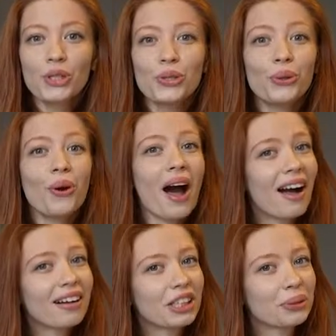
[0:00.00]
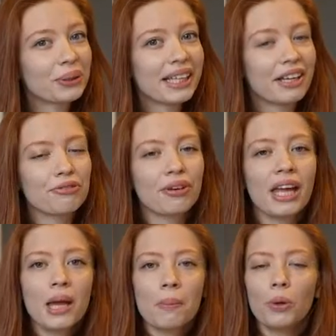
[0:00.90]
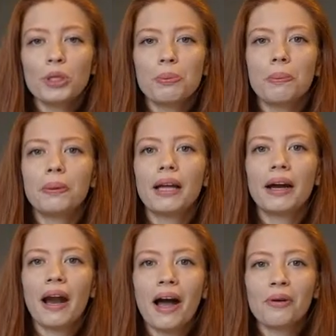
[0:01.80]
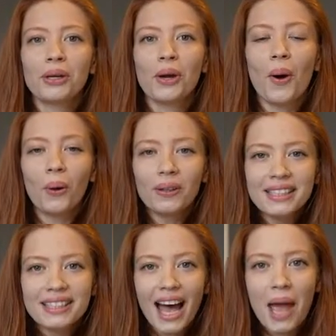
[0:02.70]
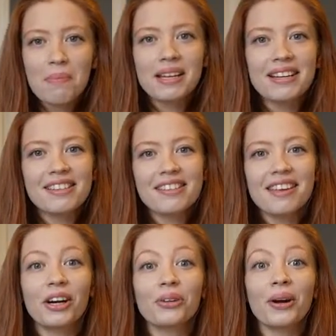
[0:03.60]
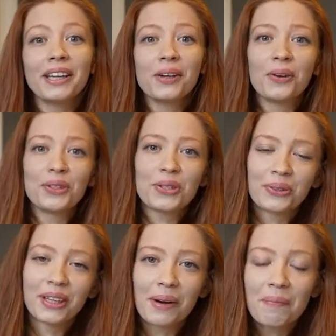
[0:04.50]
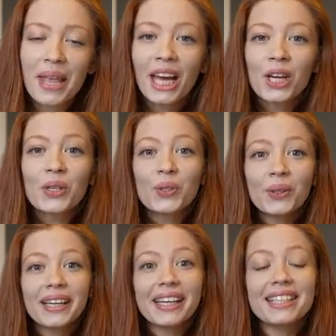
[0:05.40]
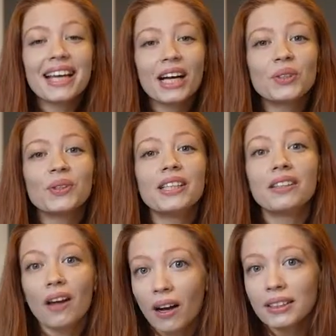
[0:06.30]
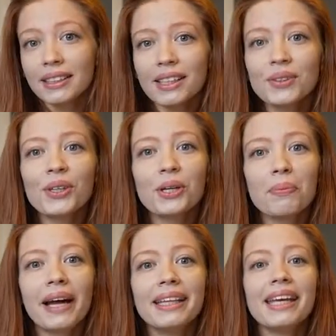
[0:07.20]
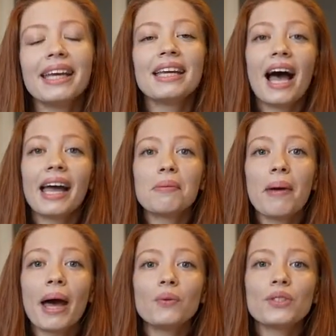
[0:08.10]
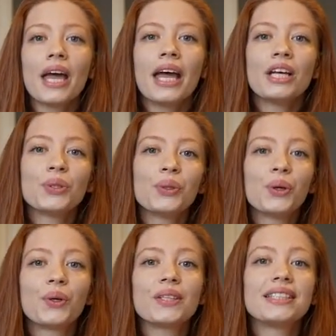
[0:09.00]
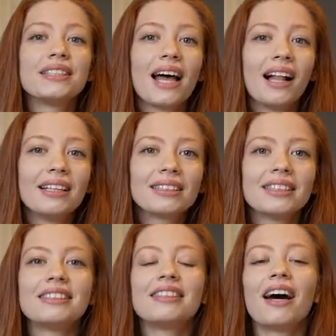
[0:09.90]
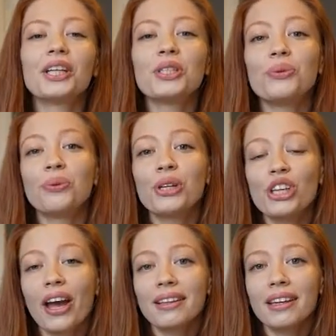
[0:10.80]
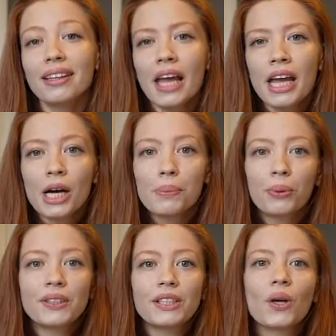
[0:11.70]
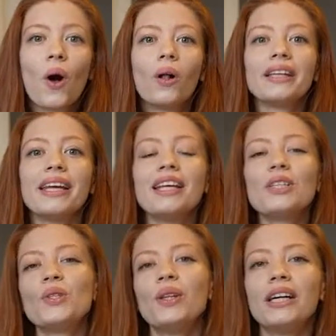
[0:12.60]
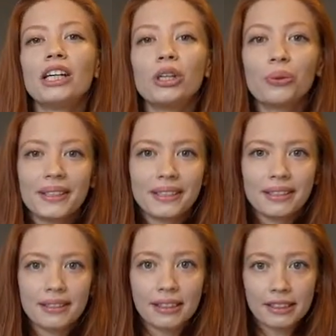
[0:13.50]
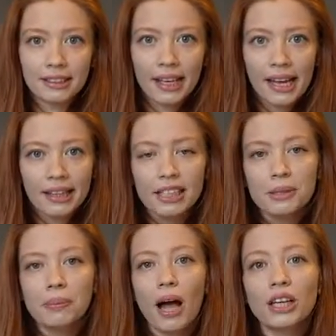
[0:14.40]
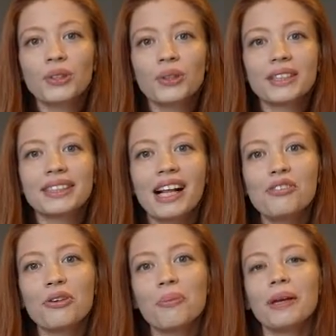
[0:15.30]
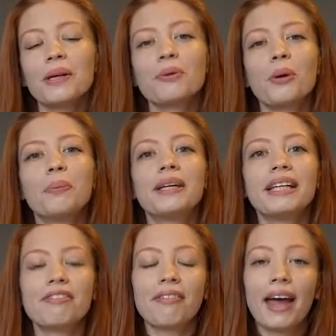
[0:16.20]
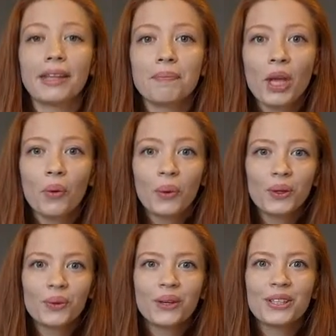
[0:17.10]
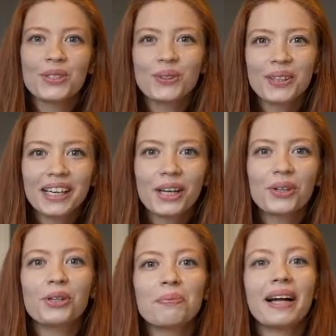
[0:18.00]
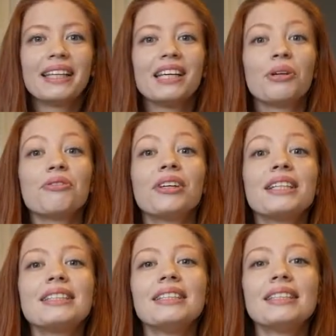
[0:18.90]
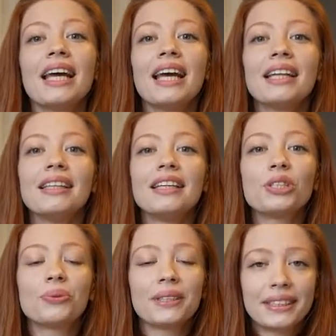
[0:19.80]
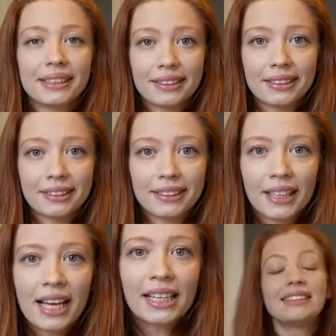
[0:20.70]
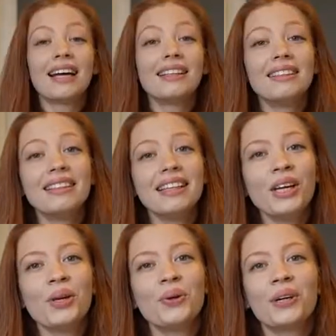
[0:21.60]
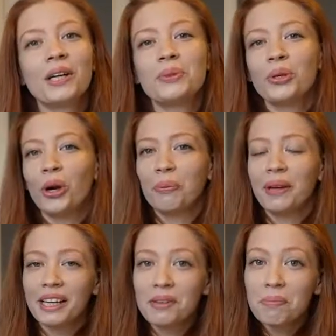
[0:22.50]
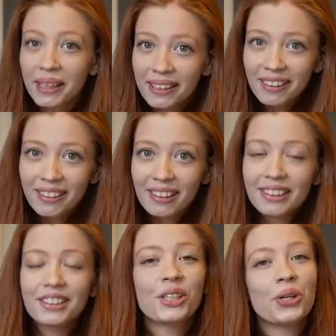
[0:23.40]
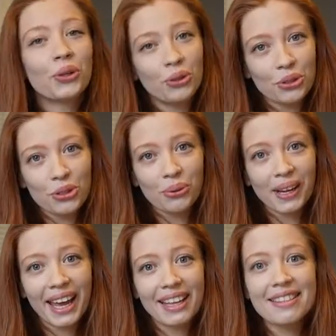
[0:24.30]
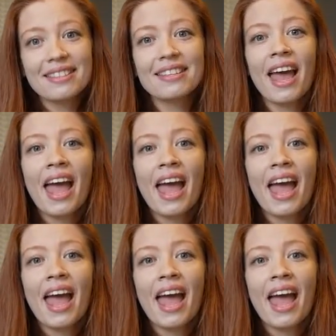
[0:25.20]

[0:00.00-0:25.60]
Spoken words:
True hunger relief. Most people are hungry all the time because they are running on sugar. Sugar is actually toxic to your body in high amounts, so your cells start to reject it, a process called insulin resistance. This blocks your cell from being properly fed. When you quit sugar, your body reverses this resistance. Suddenly, you are absorbing minerals, nutrients,